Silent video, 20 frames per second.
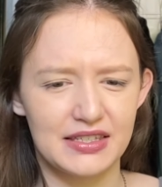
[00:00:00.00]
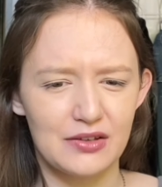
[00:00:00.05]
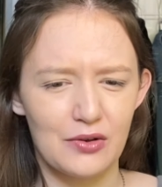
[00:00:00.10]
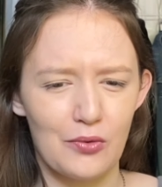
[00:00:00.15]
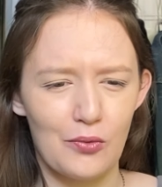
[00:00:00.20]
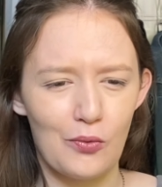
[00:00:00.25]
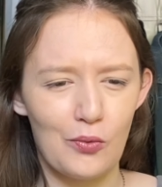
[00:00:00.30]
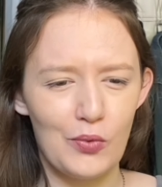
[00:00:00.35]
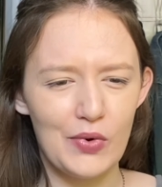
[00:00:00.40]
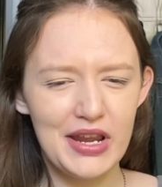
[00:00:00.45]

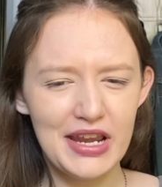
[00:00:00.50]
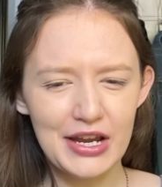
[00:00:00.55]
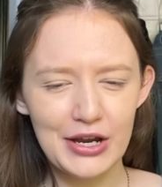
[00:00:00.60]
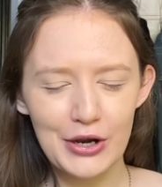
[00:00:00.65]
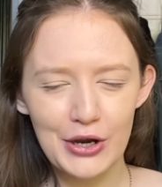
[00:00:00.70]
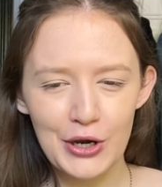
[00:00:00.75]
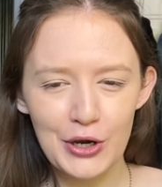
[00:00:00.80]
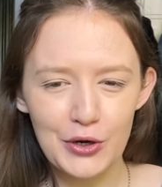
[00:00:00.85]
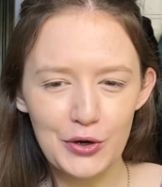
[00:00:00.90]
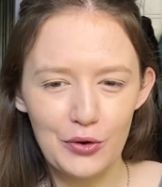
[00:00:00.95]

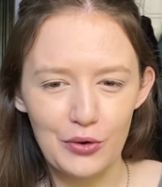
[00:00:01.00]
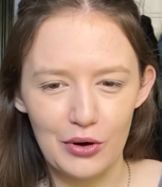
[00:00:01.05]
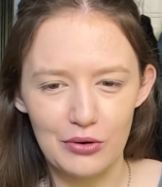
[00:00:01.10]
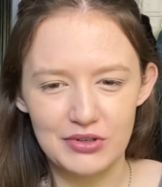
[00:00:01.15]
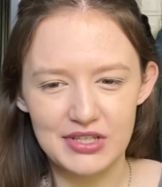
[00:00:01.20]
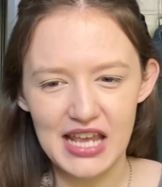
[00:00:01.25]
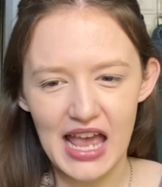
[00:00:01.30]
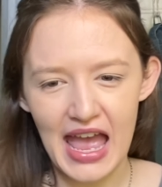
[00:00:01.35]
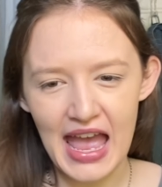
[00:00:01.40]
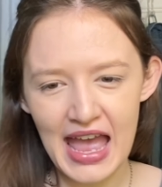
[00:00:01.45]
weird,
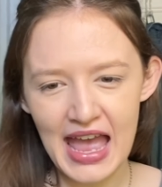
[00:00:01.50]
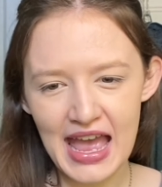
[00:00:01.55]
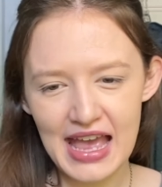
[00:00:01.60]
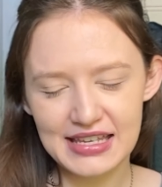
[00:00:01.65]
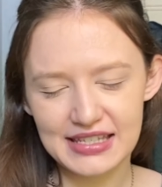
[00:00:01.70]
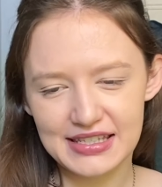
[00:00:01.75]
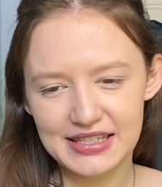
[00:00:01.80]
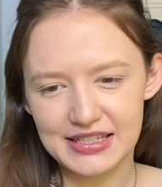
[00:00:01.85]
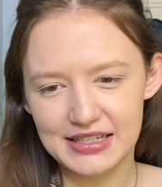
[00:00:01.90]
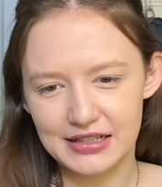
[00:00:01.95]

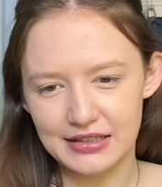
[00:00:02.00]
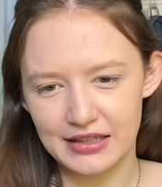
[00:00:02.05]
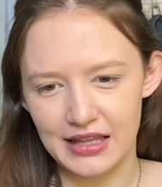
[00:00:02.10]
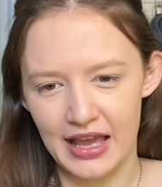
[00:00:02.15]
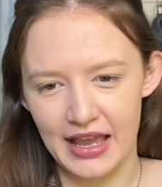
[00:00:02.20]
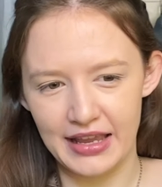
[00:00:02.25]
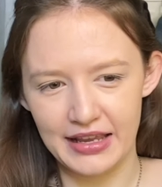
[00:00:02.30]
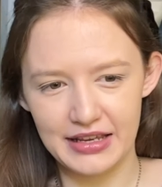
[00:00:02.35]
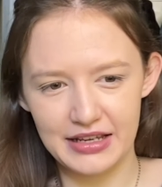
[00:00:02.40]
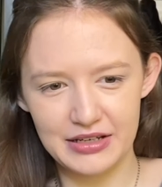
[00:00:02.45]
grotesque,
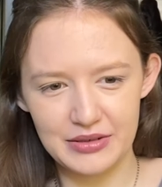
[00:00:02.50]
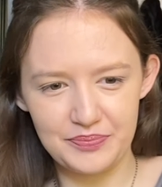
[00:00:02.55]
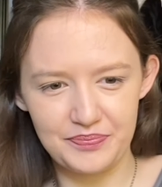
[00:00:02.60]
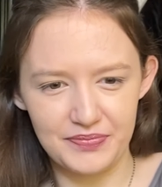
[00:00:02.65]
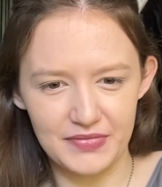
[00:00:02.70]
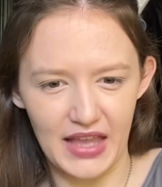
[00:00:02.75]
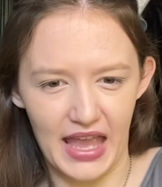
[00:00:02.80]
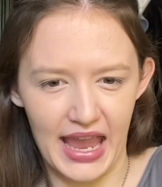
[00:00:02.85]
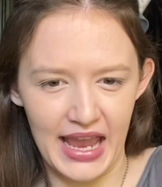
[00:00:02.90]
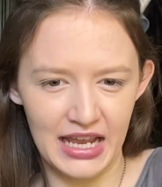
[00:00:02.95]
like
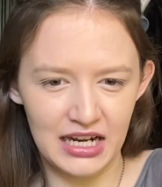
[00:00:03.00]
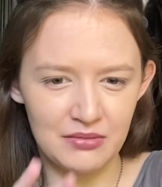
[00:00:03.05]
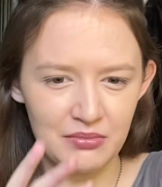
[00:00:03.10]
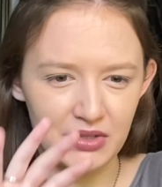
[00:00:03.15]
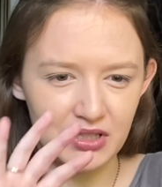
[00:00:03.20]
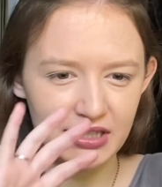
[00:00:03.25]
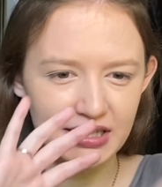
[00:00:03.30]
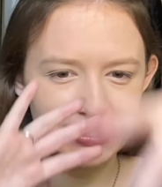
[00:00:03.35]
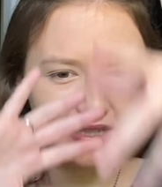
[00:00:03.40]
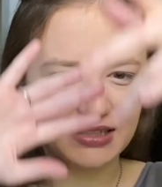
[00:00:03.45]

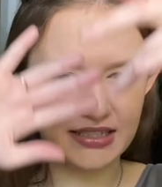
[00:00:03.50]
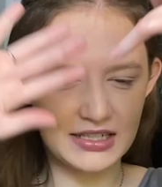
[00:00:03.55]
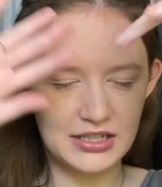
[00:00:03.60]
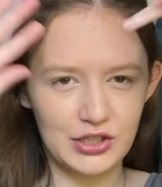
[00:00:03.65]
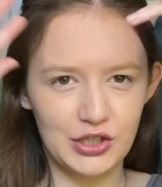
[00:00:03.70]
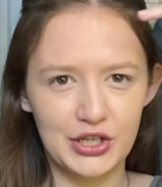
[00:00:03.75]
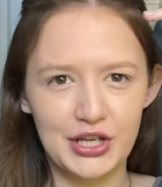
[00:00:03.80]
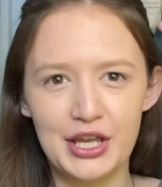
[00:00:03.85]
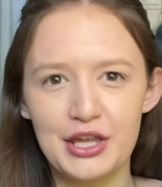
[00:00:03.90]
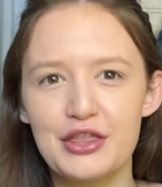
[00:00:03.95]
animalistic
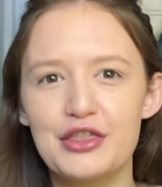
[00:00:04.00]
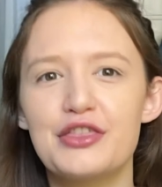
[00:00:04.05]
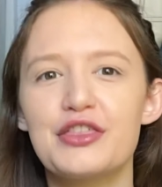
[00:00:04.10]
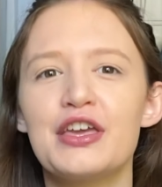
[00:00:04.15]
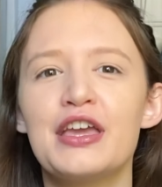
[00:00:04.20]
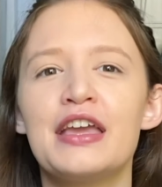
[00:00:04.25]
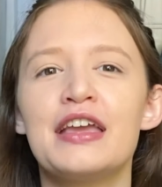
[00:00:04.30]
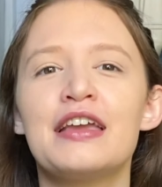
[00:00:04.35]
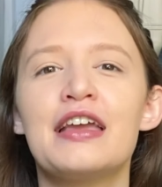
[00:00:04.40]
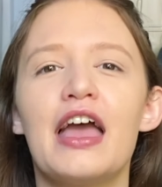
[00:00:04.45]
looking
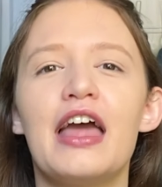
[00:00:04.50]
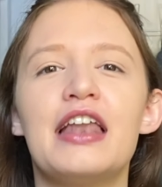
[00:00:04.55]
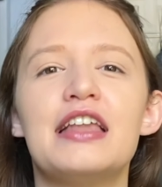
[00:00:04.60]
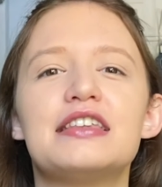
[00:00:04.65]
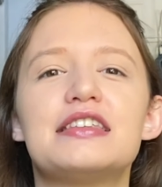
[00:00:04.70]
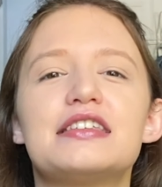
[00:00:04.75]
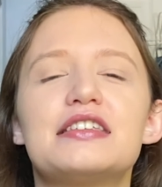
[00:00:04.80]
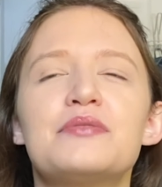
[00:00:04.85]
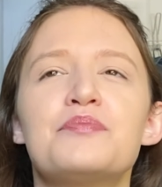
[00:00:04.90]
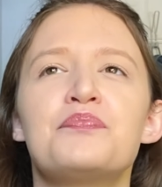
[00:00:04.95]
thing, and
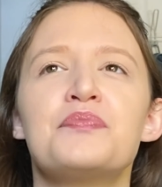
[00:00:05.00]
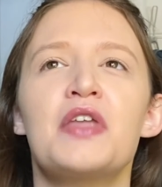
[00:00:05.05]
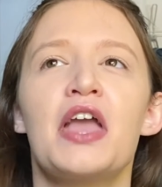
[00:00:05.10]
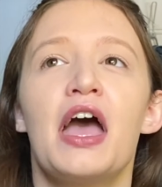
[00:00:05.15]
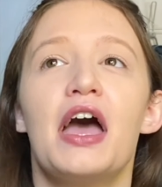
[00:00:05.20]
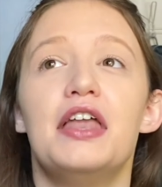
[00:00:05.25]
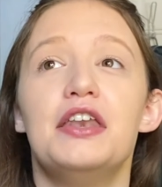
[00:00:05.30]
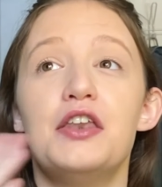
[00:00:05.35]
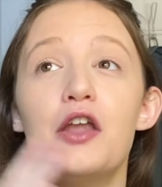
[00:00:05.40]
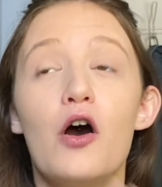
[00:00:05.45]
it's
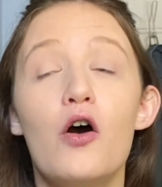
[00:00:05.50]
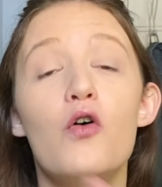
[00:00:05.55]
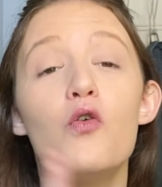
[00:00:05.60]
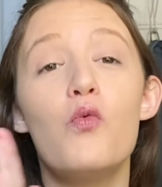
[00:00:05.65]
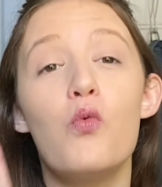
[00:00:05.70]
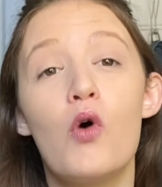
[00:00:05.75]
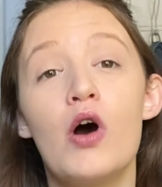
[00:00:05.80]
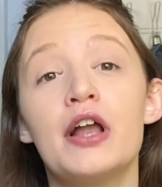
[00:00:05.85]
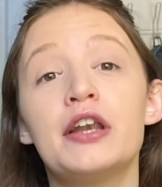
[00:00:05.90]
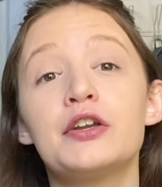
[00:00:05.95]
no
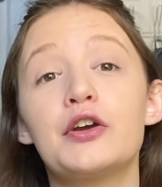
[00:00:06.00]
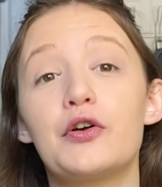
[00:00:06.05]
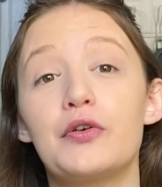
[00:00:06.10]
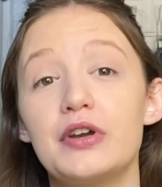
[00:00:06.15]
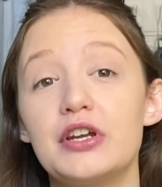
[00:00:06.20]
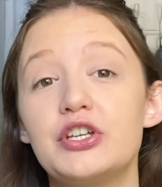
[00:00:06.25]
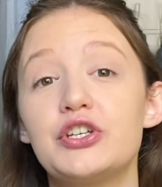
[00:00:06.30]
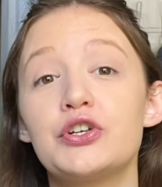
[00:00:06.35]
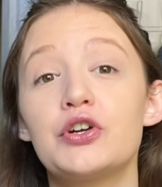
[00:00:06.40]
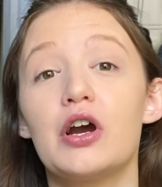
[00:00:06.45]
one
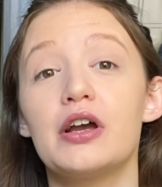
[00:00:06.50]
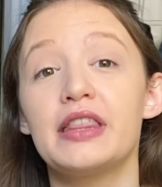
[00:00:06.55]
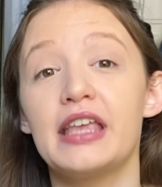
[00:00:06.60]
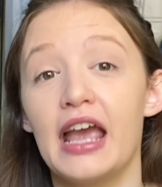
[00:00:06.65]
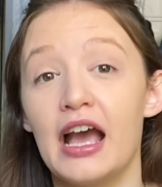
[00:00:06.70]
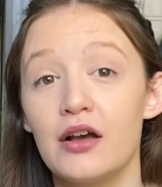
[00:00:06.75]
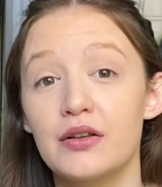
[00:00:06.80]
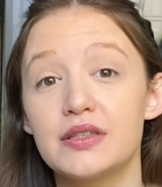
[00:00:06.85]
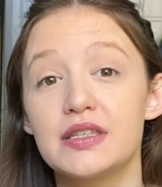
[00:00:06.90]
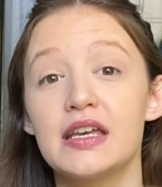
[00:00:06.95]
creature on the
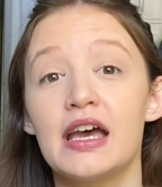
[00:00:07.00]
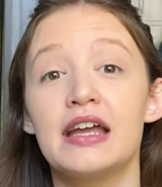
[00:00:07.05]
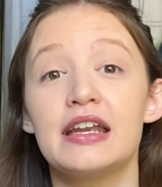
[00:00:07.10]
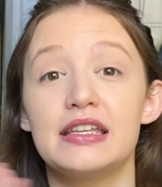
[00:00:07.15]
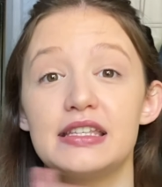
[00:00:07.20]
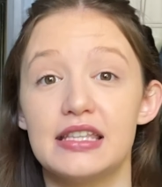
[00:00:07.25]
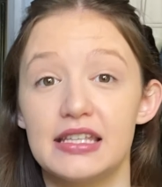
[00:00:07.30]
outside is the